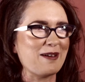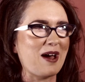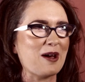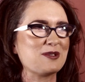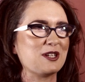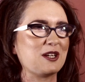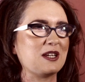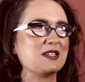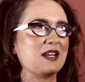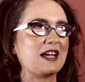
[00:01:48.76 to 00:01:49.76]
I'm
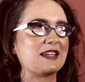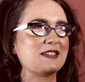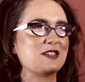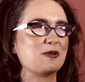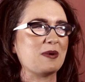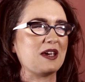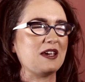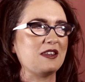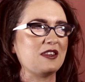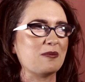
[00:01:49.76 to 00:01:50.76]
absolutely delighted to
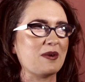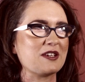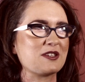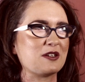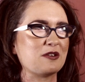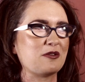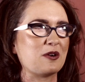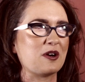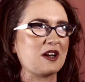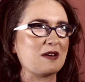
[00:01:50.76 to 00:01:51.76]
be the ambassador
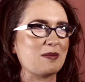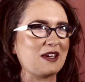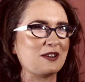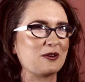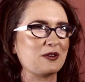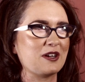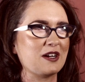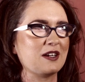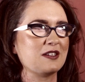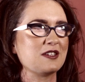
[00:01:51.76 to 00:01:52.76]
for RNIB in Northern
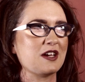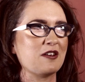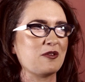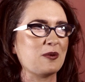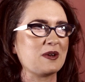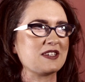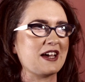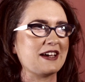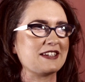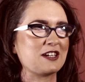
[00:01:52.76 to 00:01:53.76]
Ireland. I've always
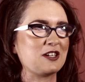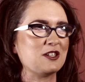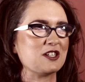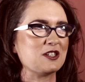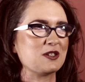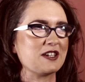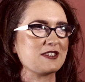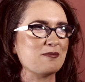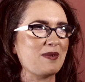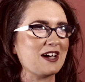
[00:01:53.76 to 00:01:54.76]
had a huge
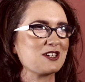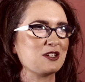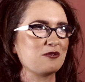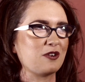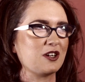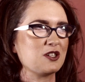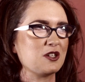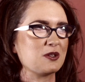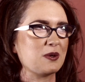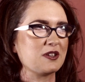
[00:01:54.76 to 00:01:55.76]
interest and passion for
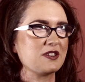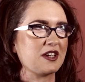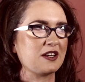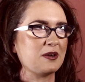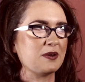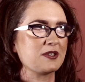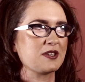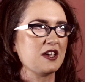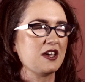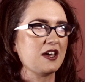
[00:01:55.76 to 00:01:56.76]
issues around sight
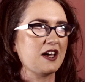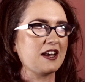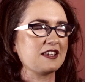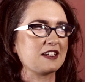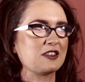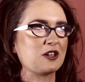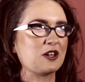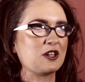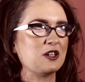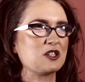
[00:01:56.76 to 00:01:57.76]
loss, and I think there
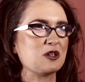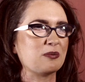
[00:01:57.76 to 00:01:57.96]
are a huge